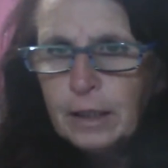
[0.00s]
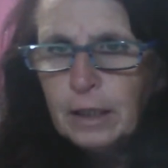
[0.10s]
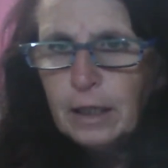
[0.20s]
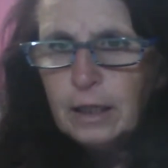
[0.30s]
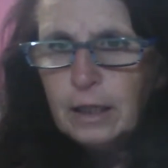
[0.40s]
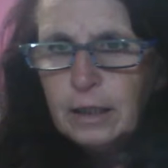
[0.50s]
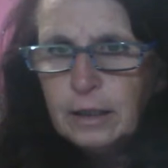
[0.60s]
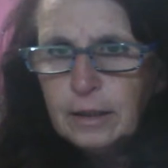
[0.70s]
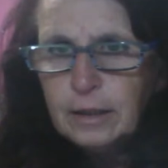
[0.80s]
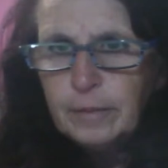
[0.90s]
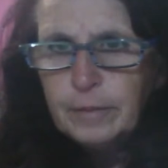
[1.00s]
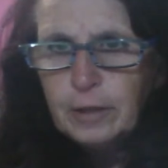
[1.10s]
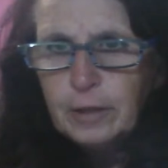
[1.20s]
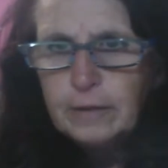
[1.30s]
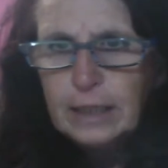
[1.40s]

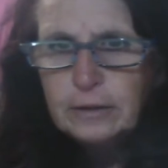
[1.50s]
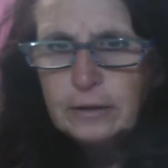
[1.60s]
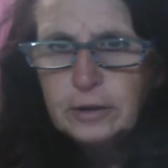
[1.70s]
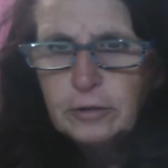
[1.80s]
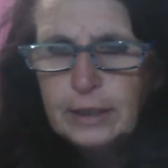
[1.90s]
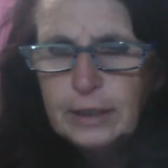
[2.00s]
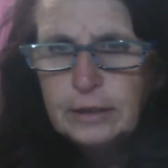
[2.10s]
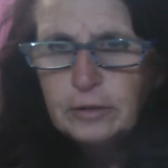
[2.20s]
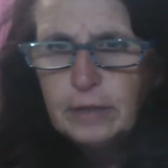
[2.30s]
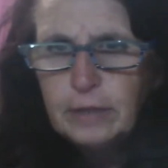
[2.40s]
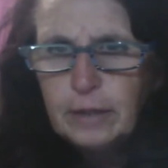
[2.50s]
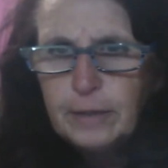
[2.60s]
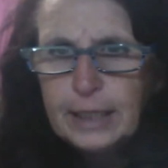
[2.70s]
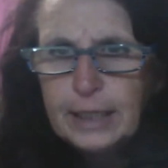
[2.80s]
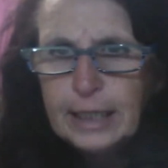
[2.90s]
Coriander is great to grow.
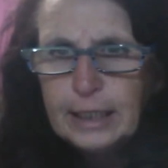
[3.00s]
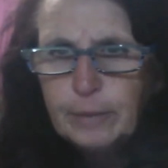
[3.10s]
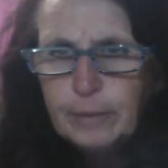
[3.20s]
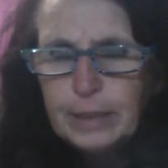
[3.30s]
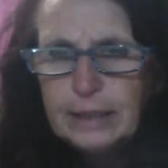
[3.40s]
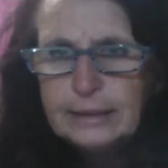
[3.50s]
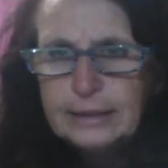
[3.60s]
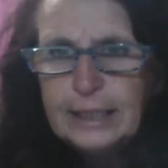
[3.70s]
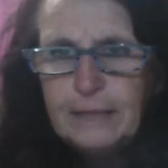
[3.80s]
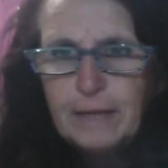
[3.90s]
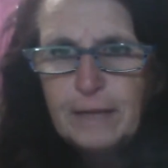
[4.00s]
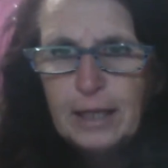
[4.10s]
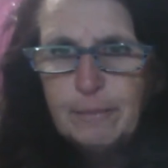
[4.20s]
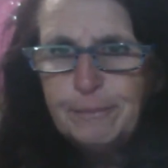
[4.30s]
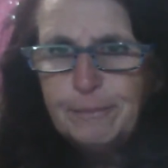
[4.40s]
Again, can be a
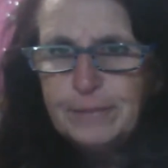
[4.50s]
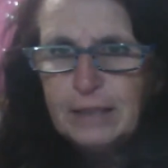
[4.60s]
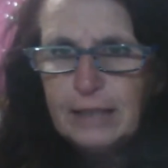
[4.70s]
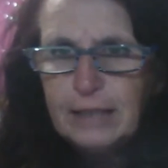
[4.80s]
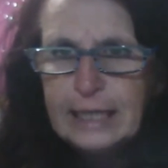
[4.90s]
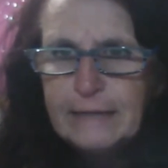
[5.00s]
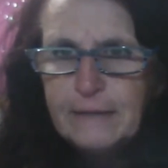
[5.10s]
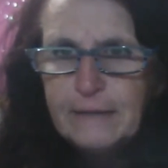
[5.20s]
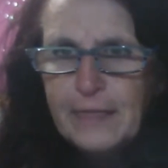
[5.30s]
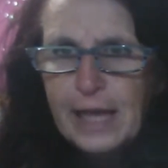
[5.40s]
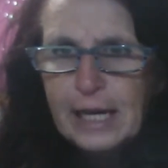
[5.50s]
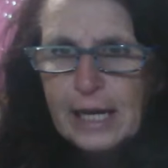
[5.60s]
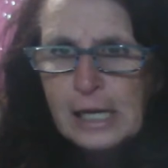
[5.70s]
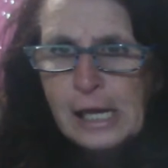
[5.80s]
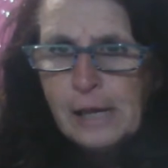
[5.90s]
diva. Don't like hearing
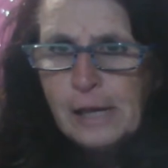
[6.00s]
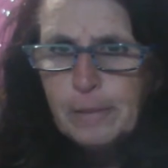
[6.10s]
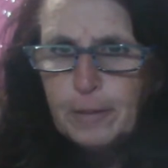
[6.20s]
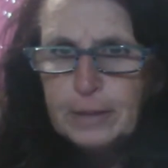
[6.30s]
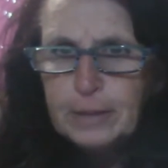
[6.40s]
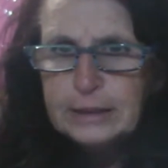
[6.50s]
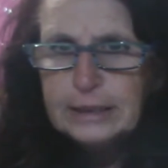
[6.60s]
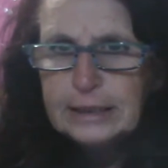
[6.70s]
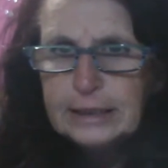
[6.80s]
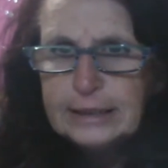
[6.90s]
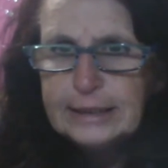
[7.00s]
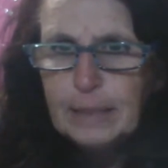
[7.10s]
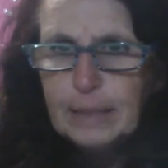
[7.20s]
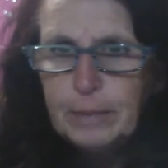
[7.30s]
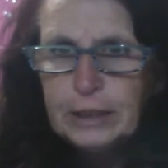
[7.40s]
that. But once it's
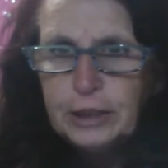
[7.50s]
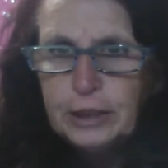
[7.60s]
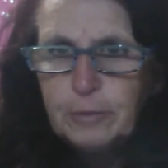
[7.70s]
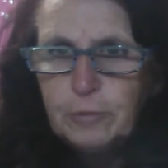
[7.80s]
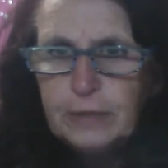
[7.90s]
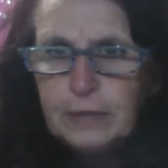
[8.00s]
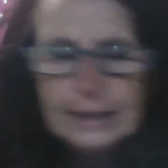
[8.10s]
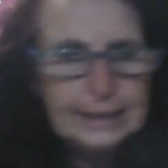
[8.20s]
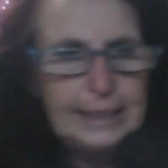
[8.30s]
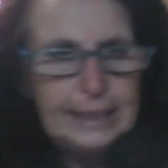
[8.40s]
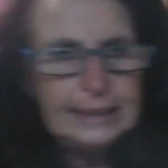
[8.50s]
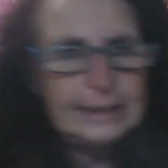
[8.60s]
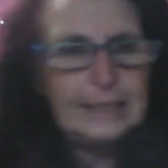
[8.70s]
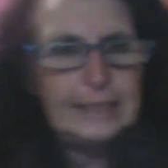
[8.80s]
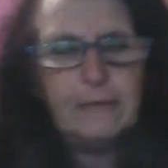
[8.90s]
established, it will reseed
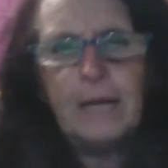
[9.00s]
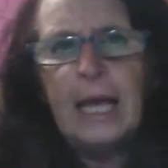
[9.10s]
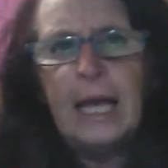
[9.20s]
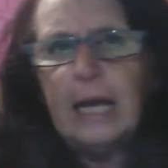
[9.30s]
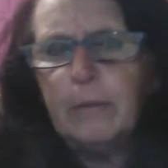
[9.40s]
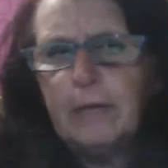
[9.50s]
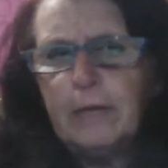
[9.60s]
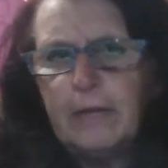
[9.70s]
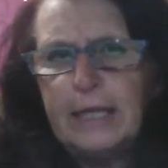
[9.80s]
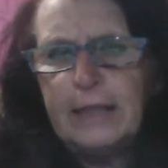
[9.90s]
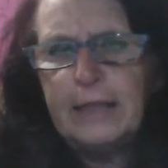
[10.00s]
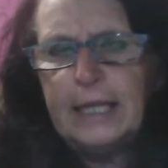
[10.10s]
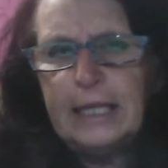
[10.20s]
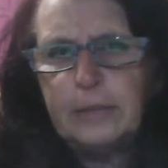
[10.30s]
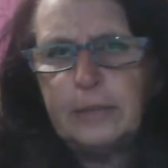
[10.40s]
itself. Am I right in
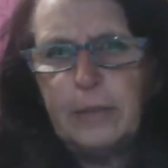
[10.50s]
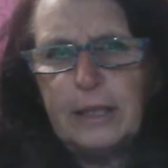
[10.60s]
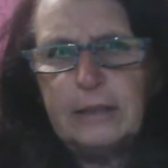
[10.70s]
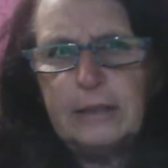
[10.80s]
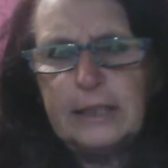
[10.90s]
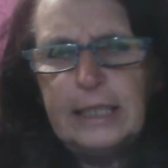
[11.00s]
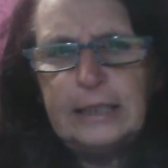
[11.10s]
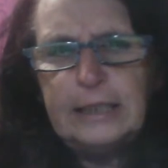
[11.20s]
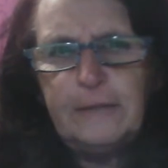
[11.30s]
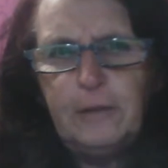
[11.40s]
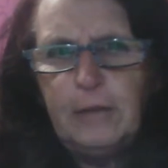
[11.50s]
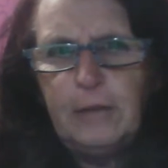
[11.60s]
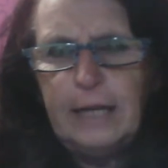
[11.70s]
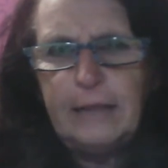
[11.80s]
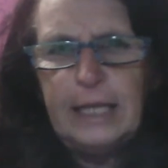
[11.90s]
thinking it's one of those things, if you
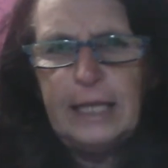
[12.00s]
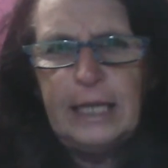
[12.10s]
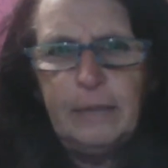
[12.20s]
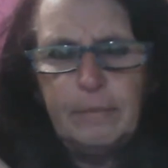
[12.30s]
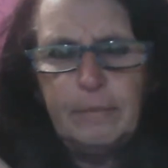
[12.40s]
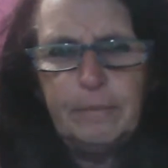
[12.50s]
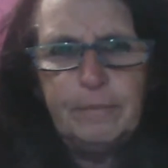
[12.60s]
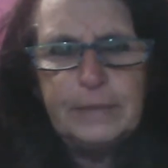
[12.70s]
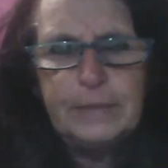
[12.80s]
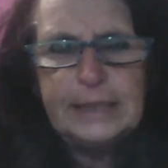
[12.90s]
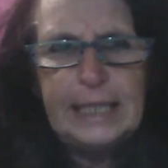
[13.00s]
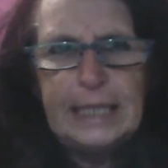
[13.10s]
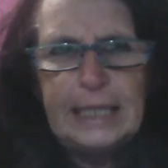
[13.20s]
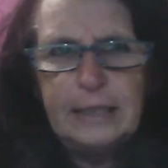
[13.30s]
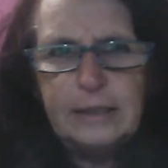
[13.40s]
let the
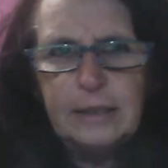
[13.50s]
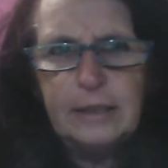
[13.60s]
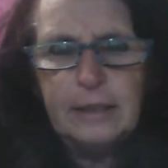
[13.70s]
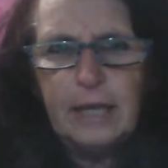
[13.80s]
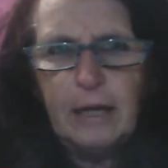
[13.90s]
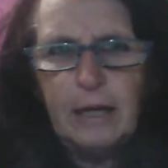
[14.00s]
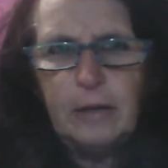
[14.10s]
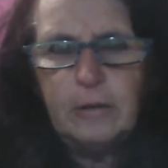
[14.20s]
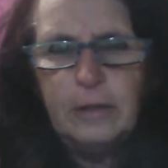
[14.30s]
seeds go,